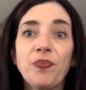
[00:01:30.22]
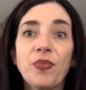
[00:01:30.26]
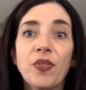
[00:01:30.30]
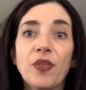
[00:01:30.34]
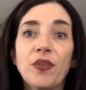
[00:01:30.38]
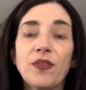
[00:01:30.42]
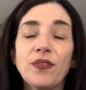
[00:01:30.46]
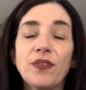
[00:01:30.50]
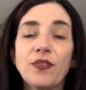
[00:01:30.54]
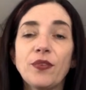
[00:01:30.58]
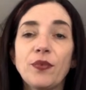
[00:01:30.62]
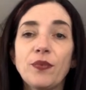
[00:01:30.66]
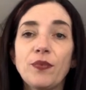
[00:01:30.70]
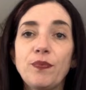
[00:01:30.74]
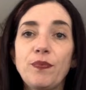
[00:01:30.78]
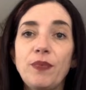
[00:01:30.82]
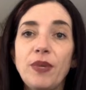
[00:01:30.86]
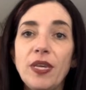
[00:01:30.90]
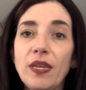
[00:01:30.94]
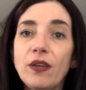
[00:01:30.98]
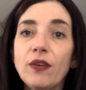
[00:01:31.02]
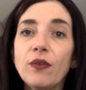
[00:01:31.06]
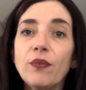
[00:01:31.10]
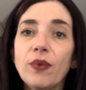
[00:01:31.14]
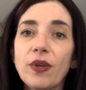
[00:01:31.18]
So being
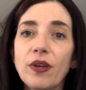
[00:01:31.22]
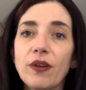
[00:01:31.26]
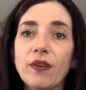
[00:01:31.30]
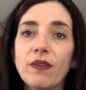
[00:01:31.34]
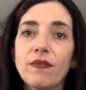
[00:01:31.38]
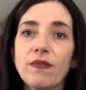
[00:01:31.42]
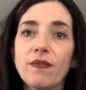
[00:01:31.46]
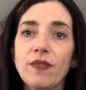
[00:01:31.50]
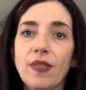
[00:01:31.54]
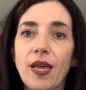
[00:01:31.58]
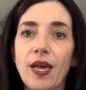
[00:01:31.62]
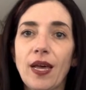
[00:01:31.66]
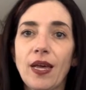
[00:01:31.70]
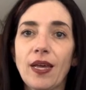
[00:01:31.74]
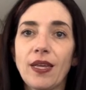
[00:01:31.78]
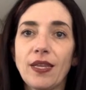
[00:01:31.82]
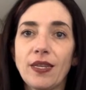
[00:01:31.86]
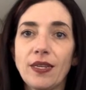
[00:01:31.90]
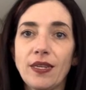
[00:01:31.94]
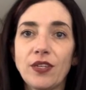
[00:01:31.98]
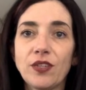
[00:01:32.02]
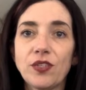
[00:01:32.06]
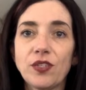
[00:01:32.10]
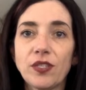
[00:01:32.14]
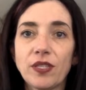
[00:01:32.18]
aware of that
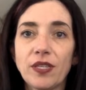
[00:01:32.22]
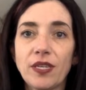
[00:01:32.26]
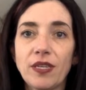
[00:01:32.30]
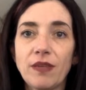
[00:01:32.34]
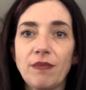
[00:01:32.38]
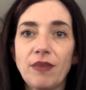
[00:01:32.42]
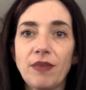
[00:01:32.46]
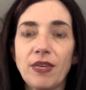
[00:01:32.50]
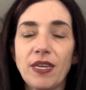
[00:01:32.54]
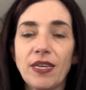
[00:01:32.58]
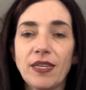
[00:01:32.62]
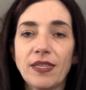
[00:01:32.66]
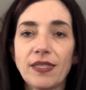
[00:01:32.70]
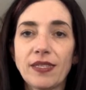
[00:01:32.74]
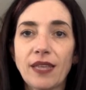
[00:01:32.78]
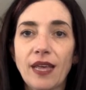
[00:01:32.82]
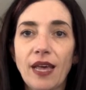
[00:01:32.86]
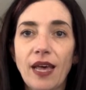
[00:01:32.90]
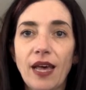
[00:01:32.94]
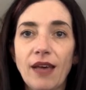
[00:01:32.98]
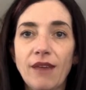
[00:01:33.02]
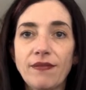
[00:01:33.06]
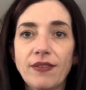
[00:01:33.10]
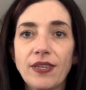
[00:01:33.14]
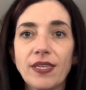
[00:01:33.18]
initially, because
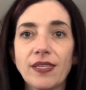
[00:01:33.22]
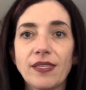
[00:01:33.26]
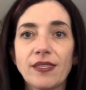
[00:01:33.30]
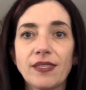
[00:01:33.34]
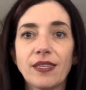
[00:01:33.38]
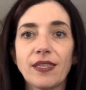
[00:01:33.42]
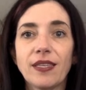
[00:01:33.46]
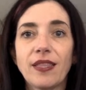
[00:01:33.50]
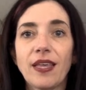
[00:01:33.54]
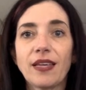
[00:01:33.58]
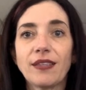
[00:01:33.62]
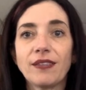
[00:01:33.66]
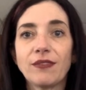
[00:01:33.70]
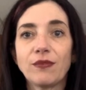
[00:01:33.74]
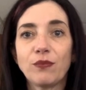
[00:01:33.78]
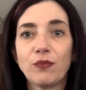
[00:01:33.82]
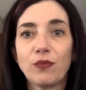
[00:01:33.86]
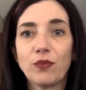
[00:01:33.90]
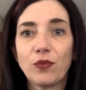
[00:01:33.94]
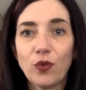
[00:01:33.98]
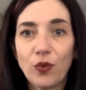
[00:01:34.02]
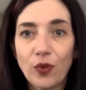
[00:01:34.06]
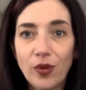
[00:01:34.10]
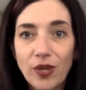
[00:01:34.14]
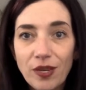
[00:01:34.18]
obviously that's
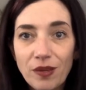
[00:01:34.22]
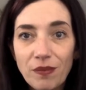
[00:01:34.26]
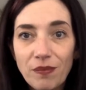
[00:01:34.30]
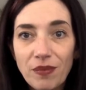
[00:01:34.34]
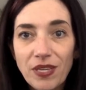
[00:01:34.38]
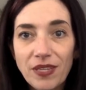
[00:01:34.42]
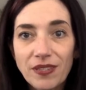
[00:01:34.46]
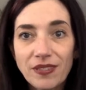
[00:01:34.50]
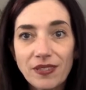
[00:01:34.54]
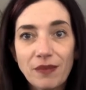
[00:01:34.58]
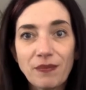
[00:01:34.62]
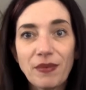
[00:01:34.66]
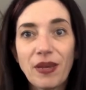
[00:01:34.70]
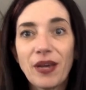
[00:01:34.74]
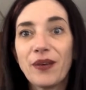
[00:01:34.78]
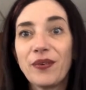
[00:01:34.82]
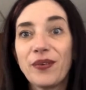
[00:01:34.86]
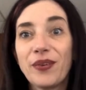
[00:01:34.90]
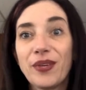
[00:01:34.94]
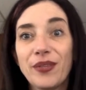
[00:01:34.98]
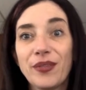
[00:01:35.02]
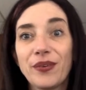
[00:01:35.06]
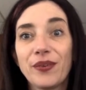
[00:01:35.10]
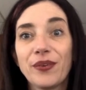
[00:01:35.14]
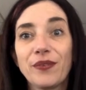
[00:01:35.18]
going to be somehow
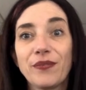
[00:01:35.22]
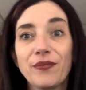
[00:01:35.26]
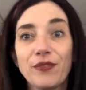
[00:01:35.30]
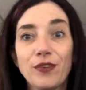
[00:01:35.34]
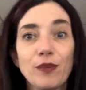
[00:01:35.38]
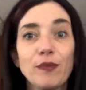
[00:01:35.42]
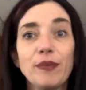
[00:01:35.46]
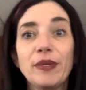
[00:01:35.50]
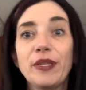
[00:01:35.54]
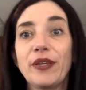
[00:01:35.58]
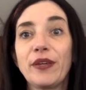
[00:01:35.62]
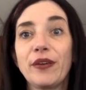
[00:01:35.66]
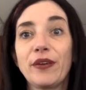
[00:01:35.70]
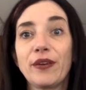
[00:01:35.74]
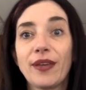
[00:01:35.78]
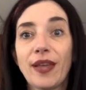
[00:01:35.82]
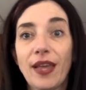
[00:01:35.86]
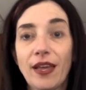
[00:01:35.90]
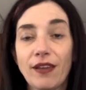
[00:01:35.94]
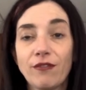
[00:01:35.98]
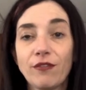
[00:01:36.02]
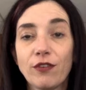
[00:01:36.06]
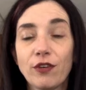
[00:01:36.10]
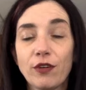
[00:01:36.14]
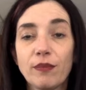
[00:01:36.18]
either verbally or
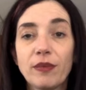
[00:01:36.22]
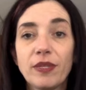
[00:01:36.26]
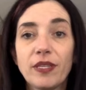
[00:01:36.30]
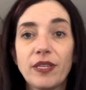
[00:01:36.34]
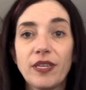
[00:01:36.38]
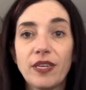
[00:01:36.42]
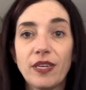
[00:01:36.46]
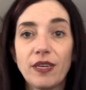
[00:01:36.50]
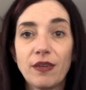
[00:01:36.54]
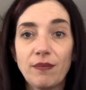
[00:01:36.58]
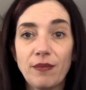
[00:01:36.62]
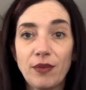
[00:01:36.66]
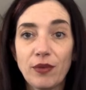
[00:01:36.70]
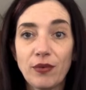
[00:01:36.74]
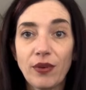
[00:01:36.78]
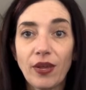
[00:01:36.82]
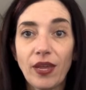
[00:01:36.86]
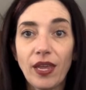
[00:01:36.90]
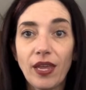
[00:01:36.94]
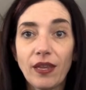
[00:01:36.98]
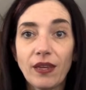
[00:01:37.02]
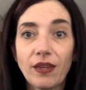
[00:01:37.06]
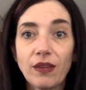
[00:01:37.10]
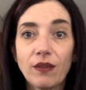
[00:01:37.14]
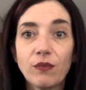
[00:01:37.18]
non-verbally
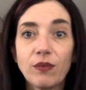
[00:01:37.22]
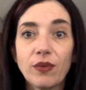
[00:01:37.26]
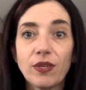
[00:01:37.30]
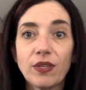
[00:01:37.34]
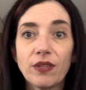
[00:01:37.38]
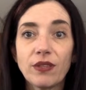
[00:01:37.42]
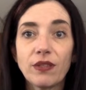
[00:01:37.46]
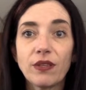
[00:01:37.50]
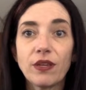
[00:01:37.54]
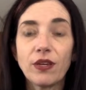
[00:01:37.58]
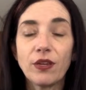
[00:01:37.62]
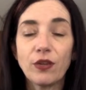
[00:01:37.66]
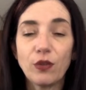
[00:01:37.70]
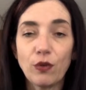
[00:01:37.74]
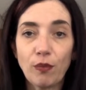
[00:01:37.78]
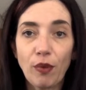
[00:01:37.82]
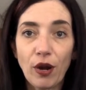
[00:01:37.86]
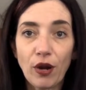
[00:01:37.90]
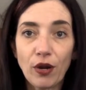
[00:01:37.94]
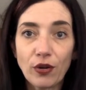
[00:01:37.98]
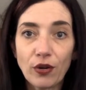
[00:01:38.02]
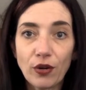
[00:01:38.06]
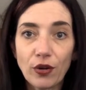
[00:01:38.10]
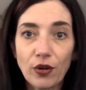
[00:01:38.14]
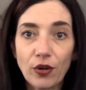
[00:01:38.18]
communicated with a new
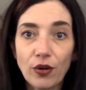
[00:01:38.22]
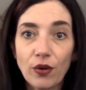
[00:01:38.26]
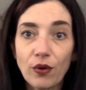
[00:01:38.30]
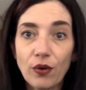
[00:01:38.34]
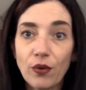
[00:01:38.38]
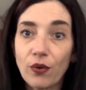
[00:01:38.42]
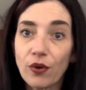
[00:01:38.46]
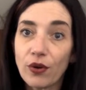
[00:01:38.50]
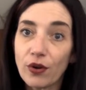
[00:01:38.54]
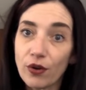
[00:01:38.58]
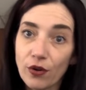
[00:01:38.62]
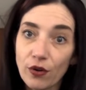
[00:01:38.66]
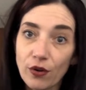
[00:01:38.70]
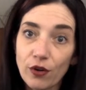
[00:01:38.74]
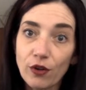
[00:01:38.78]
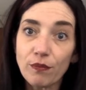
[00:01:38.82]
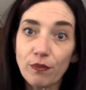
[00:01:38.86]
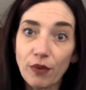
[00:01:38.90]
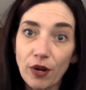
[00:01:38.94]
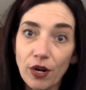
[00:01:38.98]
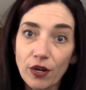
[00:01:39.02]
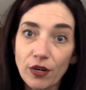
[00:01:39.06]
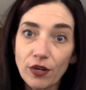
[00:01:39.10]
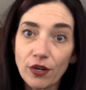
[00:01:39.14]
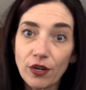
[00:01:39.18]
partner or a current
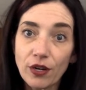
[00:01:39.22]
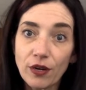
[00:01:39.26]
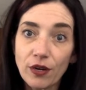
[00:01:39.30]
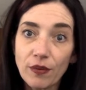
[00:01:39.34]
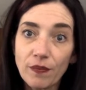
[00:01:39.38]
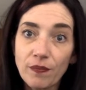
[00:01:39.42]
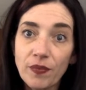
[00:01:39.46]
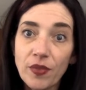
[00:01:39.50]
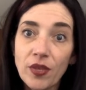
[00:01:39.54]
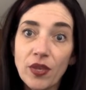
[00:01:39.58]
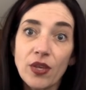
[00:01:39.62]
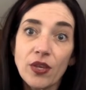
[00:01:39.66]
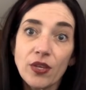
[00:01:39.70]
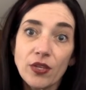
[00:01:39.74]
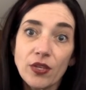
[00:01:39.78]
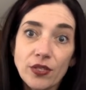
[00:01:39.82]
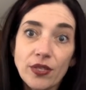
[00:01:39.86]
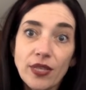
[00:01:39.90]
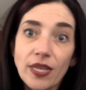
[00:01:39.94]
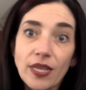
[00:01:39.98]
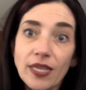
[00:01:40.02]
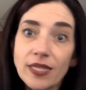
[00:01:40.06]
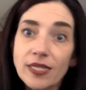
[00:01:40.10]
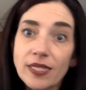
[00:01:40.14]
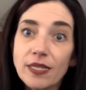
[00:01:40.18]
partner. So
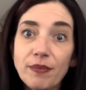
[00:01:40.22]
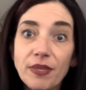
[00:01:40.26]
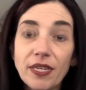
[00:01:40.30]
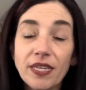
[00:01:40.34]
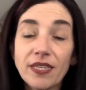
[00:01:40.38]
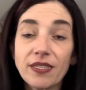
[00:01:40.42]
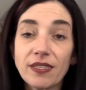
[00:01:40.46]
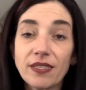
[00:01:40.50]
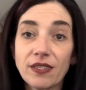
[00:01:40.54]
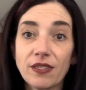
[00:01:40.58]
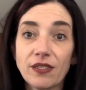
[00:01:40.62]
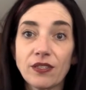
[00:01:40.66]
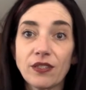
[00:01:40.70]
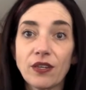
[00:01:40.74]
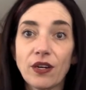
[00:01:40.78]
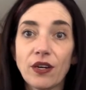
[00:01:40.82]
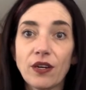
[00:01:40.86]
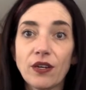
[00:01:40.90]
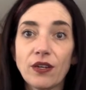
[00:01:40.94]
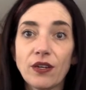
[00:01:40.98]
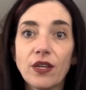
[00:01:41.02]
that's a place to start.